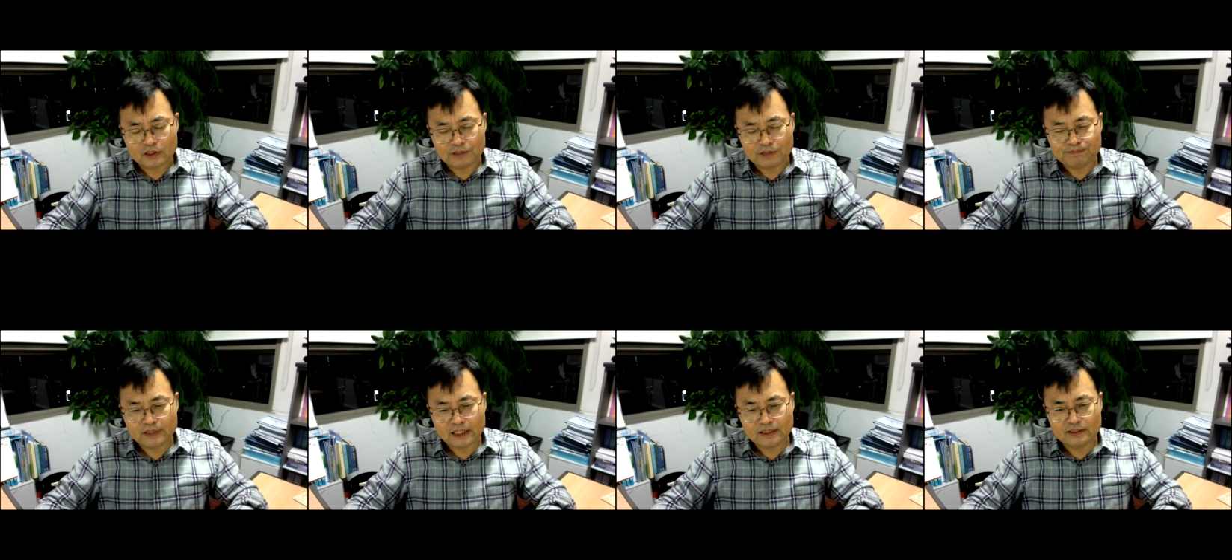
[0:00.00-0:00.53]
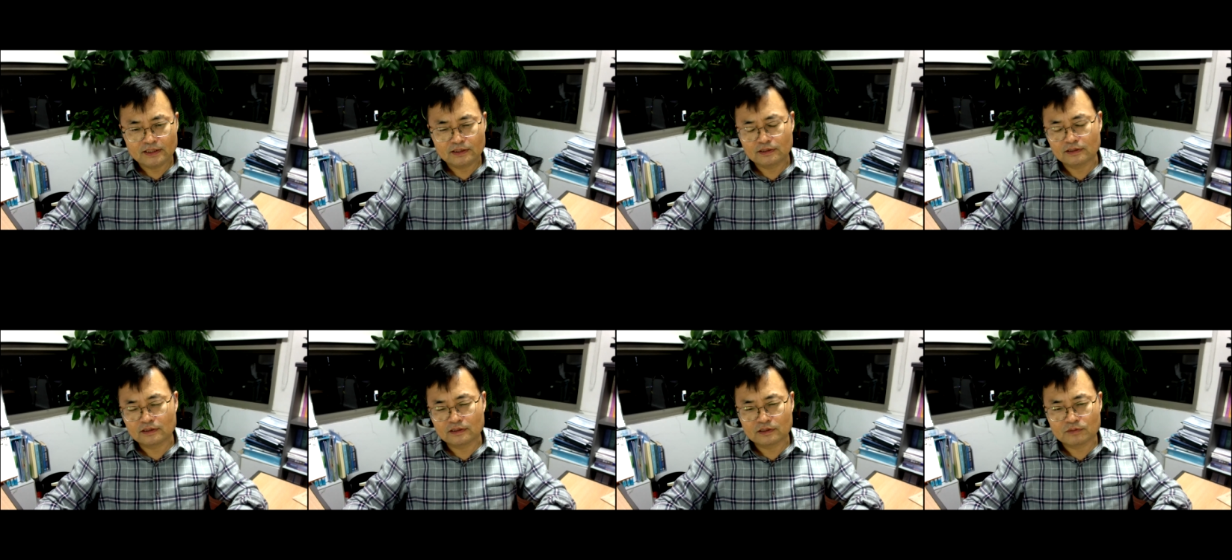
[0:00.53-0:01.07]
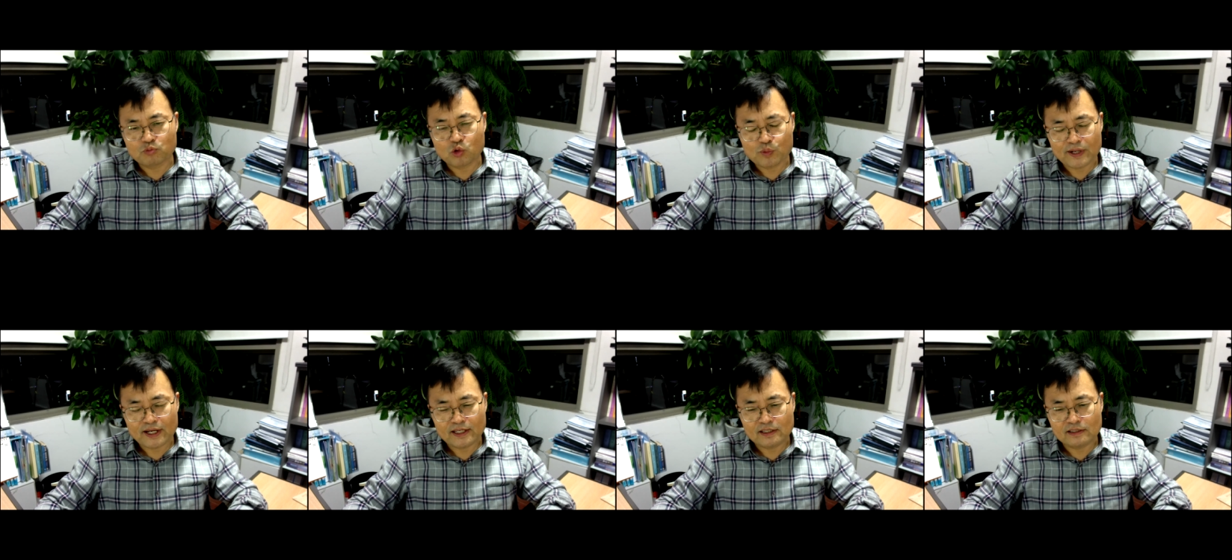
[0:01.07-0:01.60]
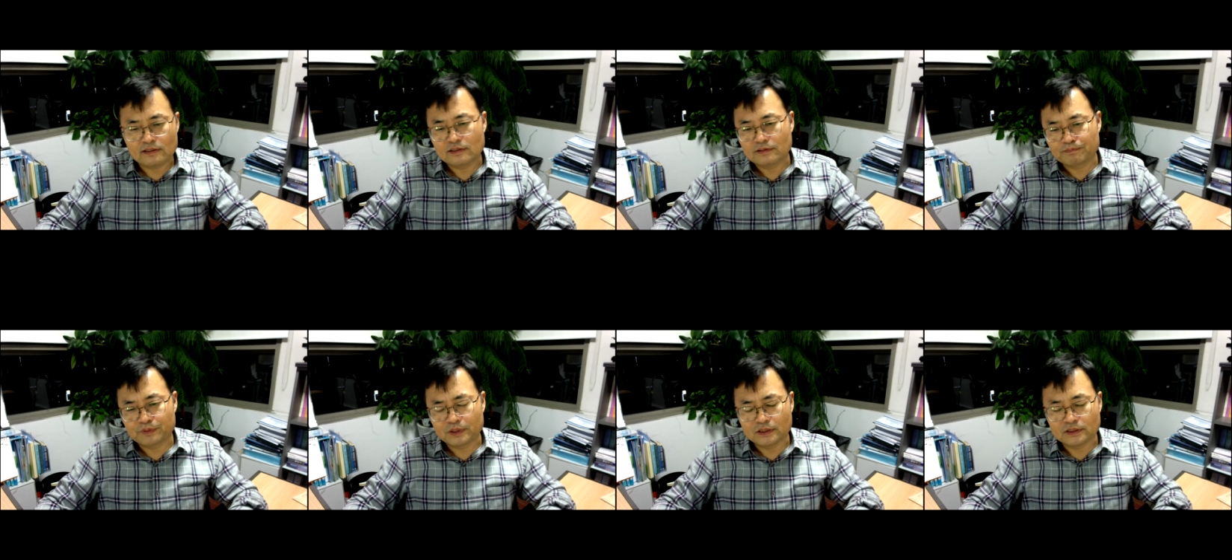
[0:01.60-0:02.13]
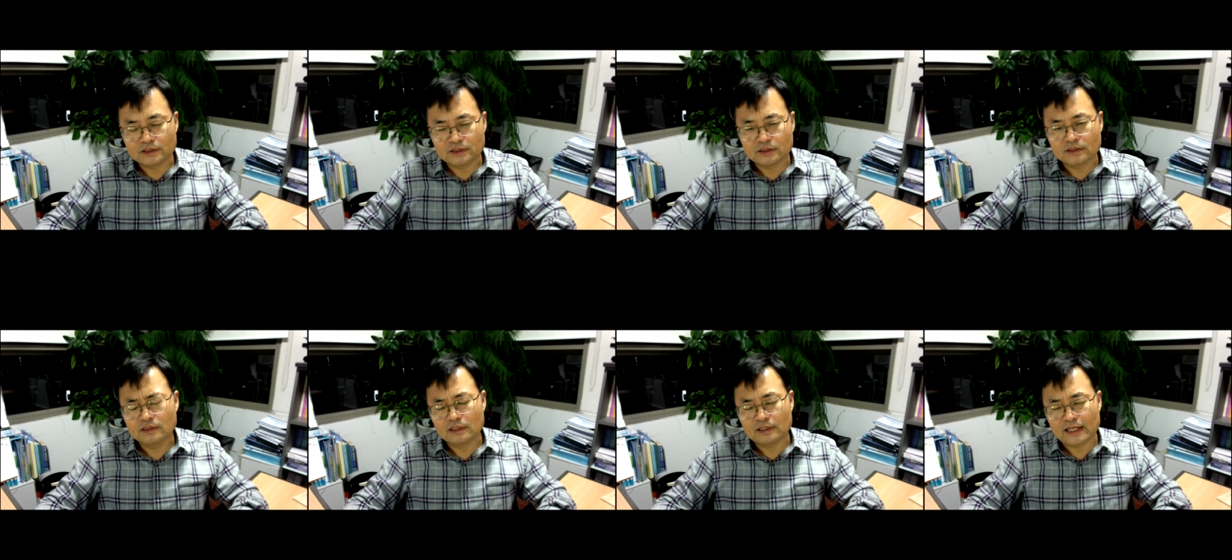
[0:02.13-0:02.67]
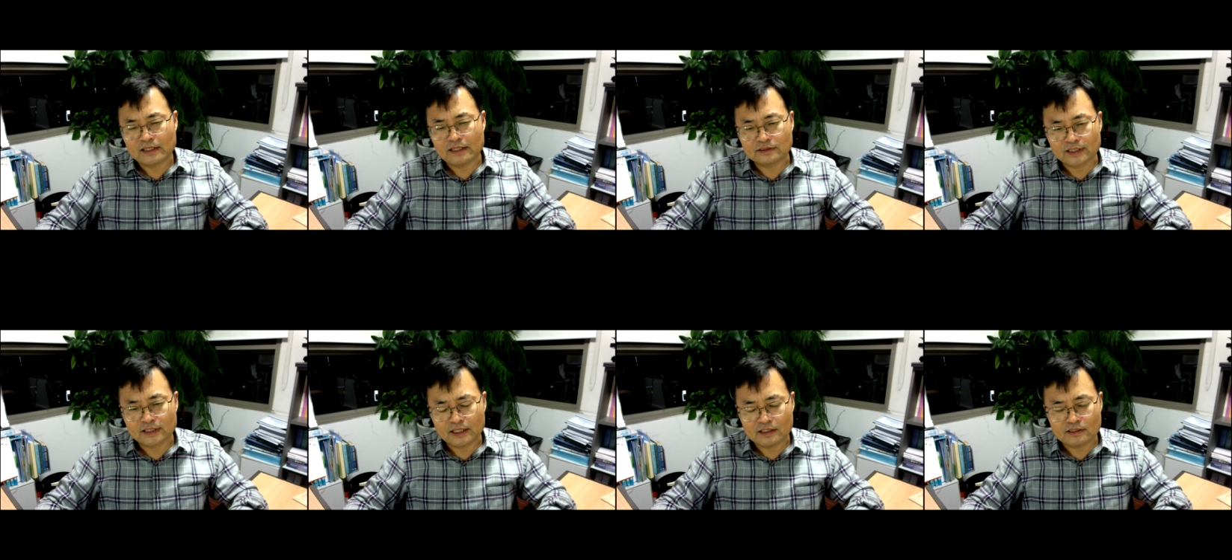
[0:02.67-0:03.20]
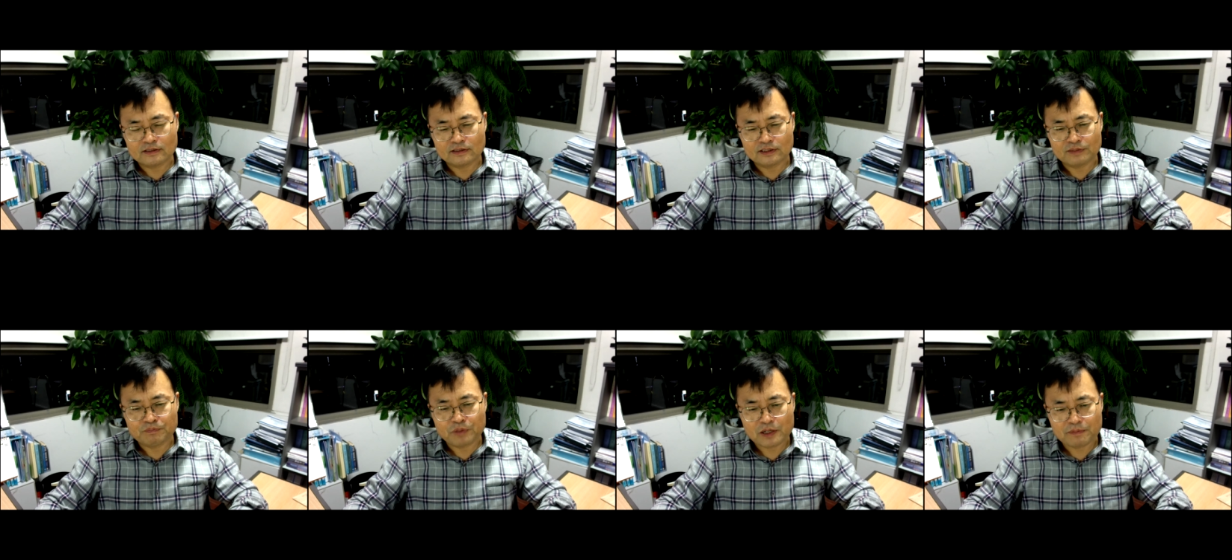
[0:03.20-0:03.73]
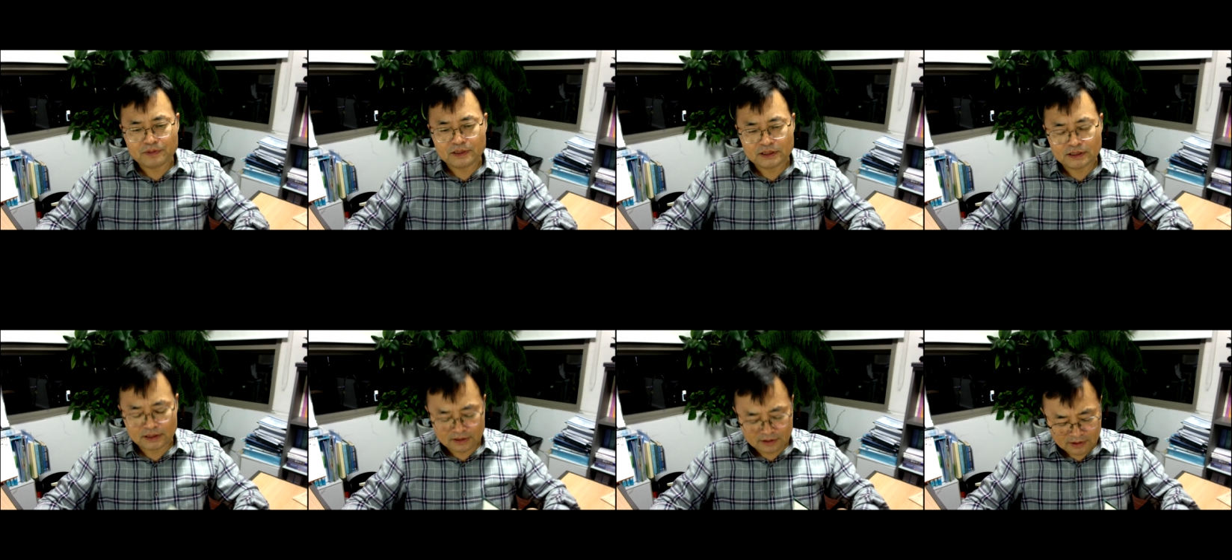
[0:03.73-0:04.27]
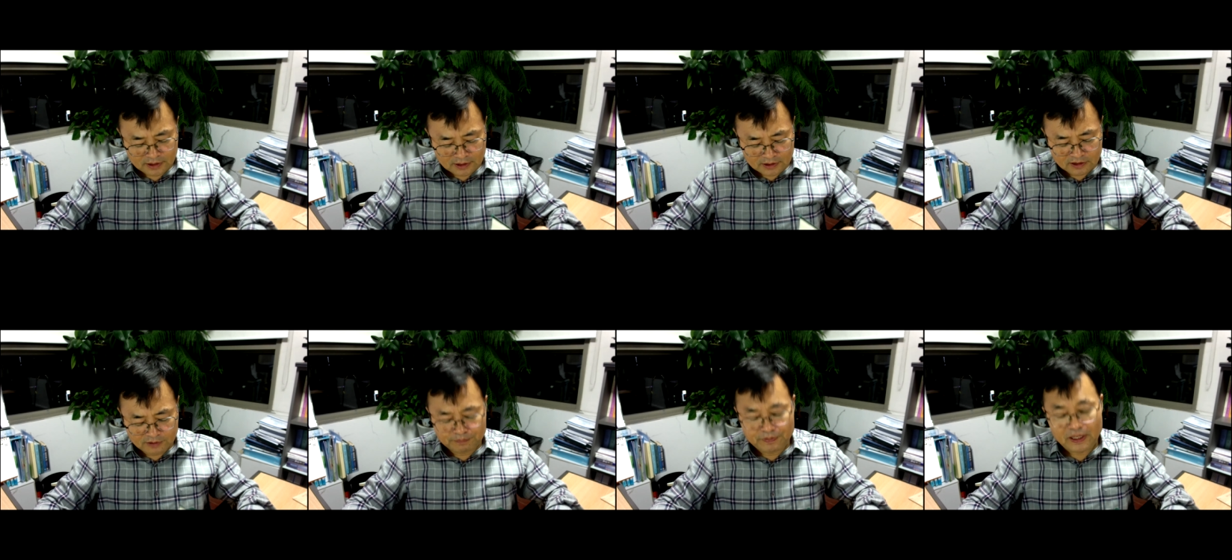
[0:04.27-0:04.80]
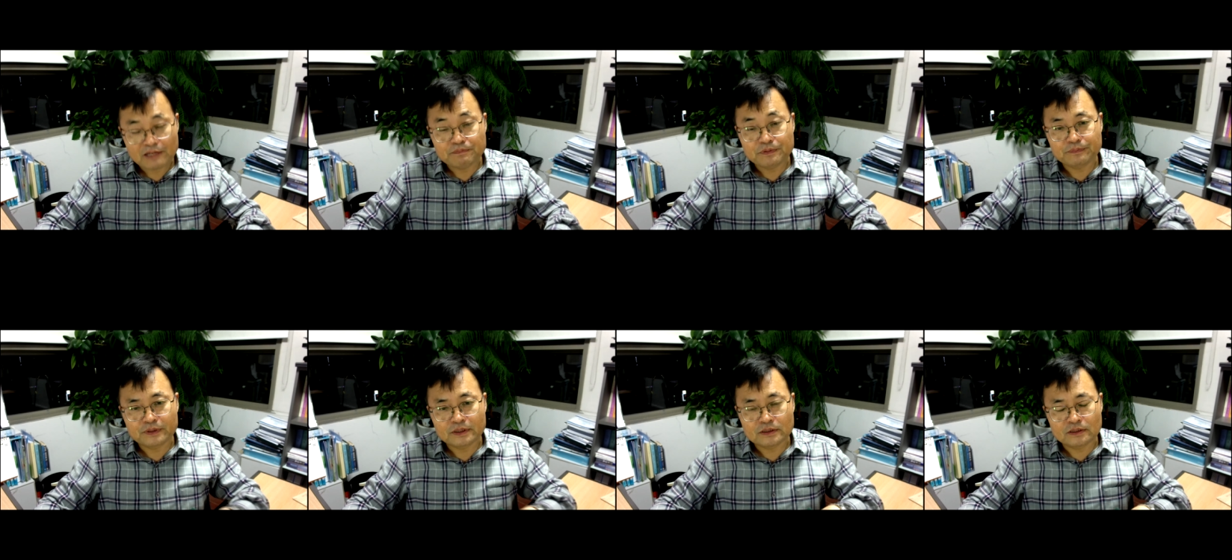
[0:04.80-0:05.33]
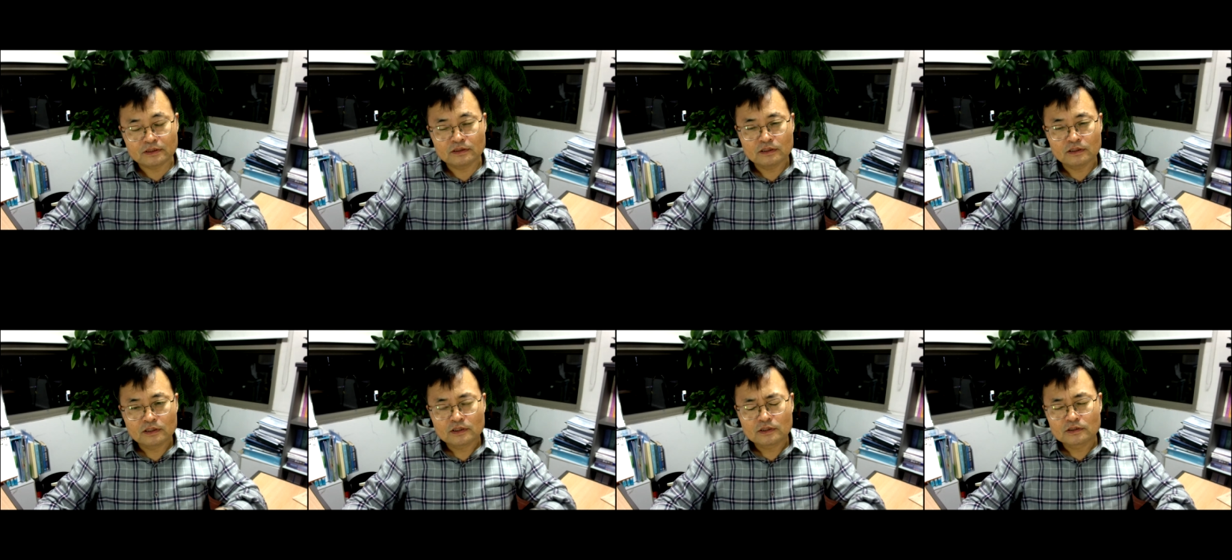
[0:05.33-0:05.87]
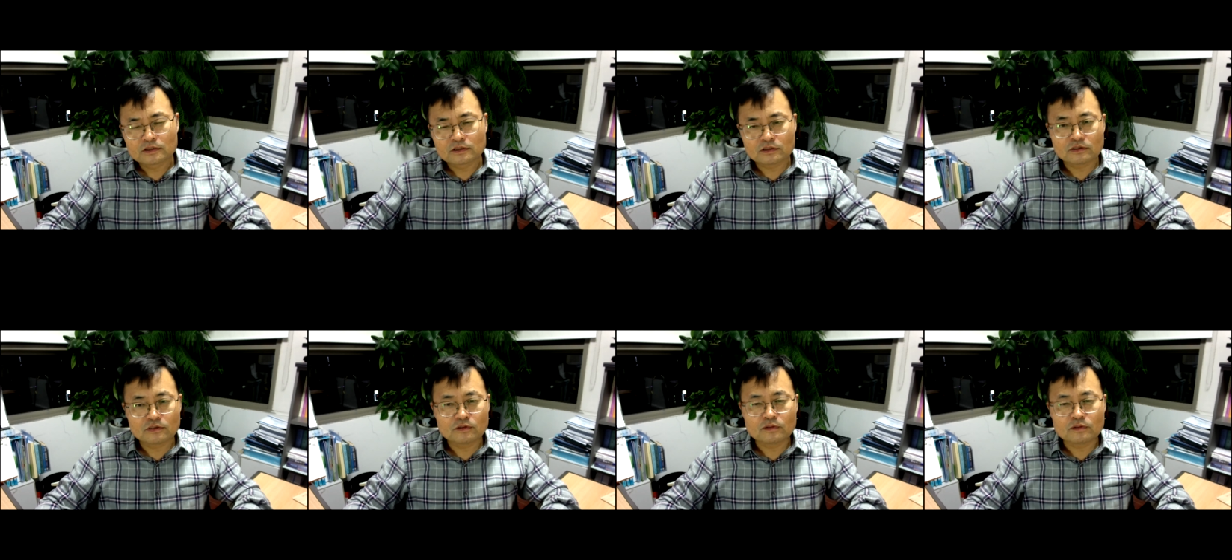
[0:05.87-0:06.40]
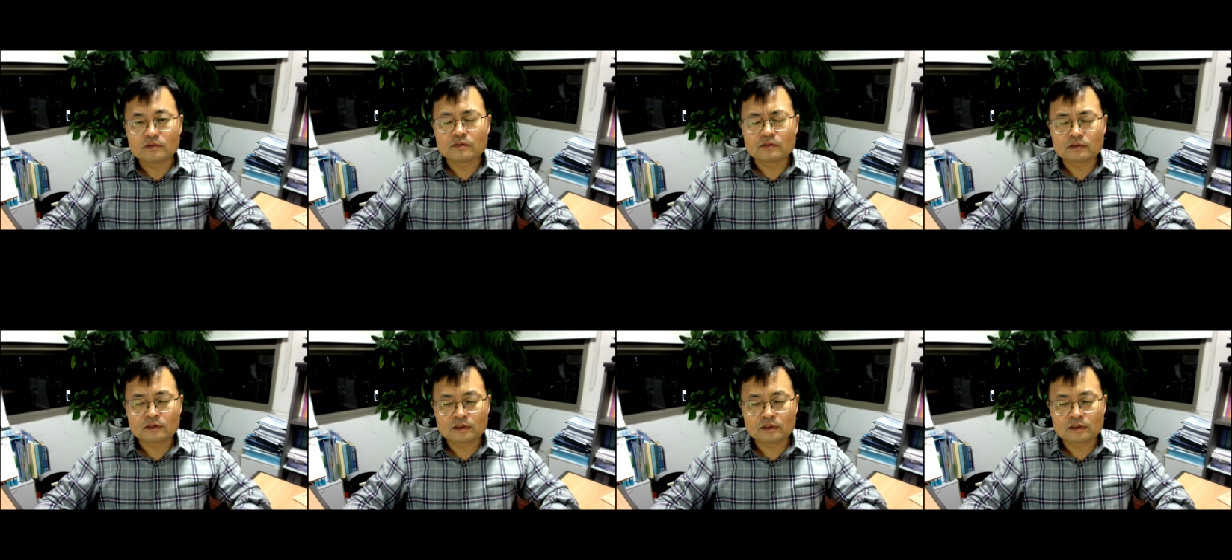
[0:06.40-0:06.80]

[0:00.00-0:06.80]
updated the mobile version rather than republishing the paper version. So